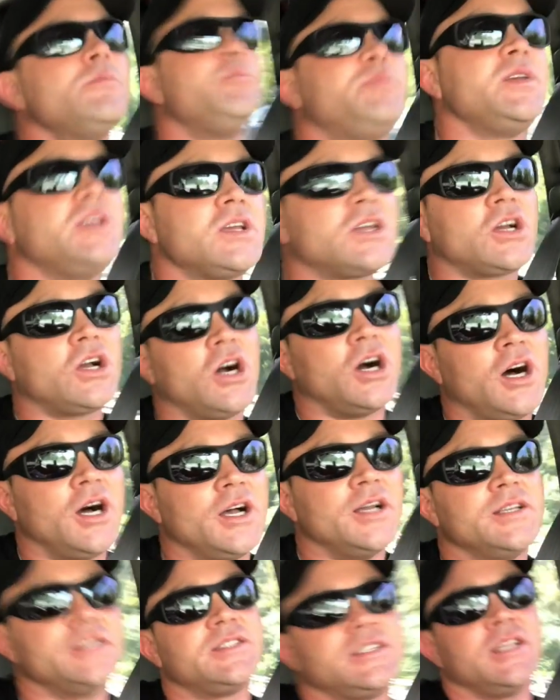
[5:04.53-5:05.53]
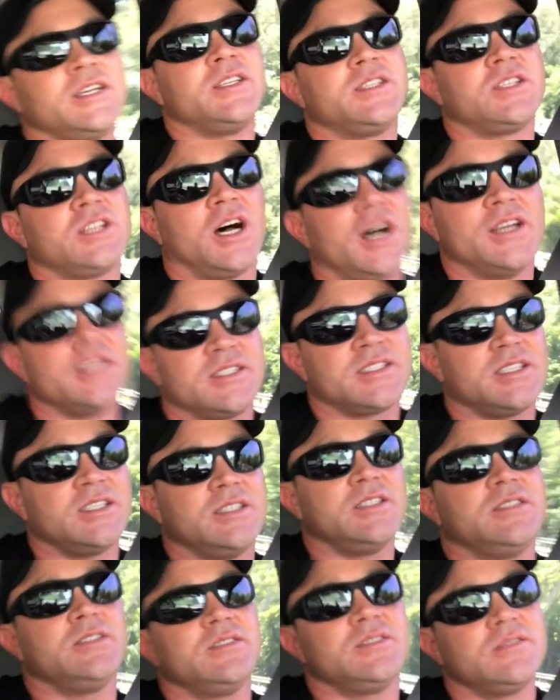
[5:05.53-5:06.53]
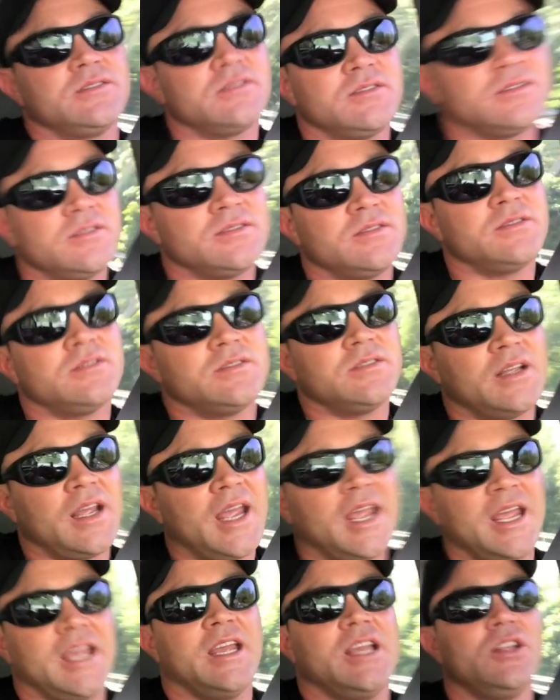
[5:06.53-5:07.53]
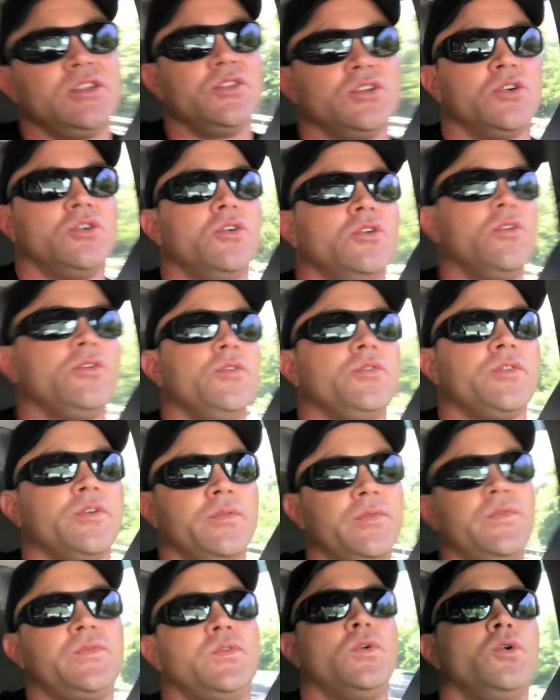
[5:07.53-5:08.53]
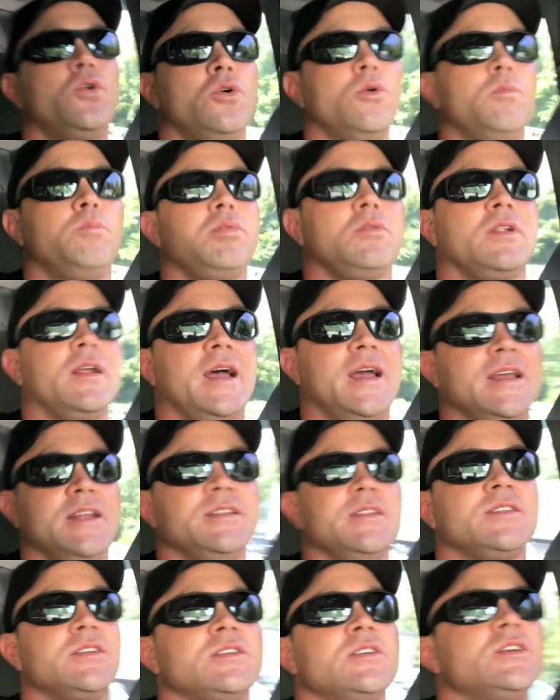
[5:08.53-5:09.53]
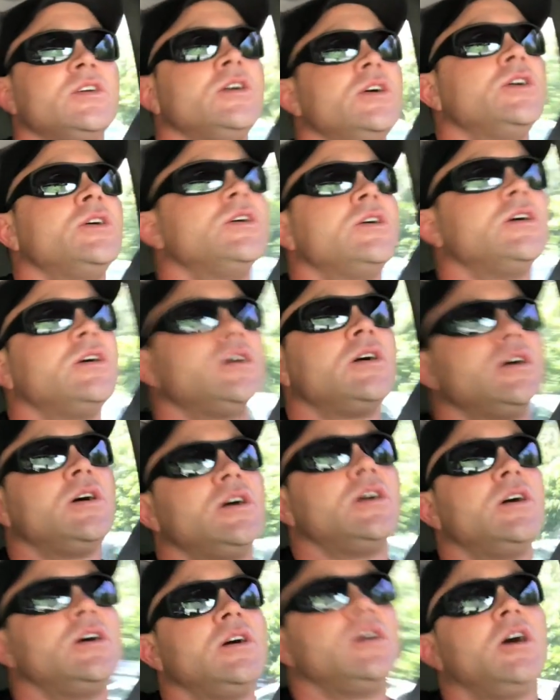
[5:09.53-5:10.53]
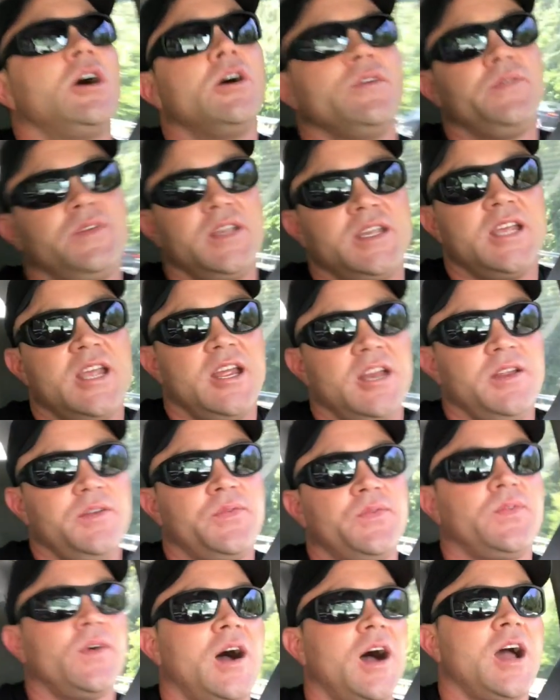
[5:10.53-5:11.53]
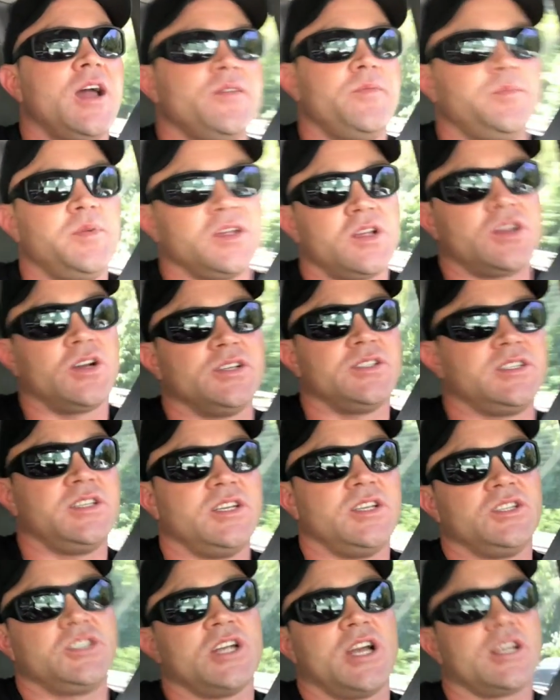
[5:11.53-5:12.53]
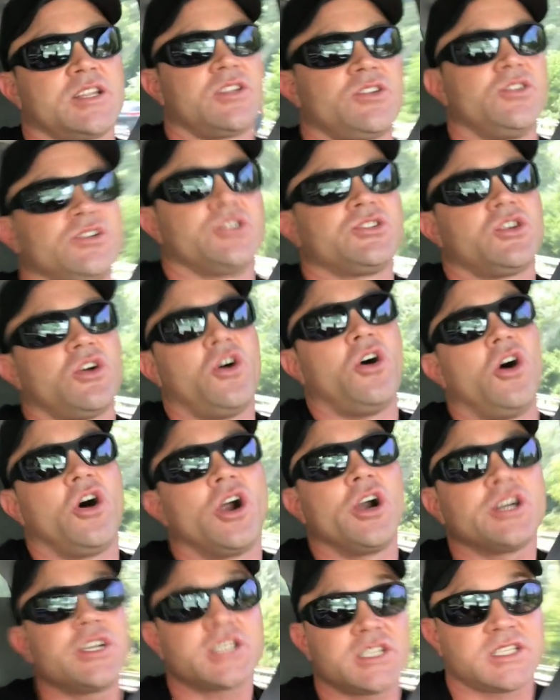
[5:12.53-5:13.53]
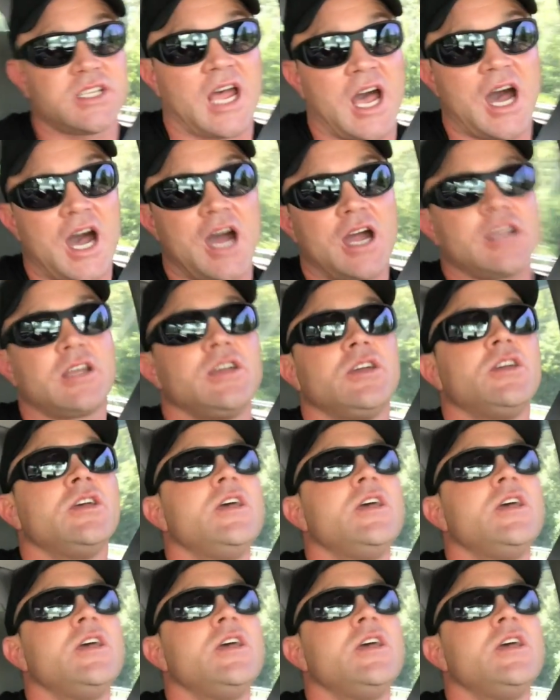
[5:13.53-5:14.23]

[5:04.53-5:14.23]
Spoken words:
because it doesn't handle the full blend of E85 because the injectors are stock